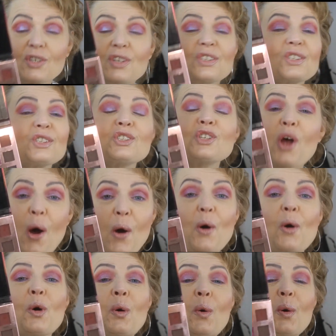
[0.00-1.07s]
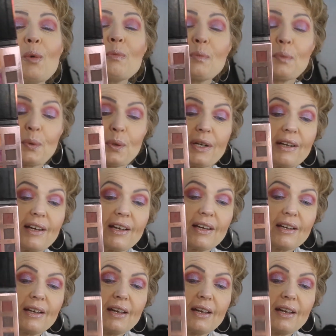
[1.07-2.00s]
so pretty.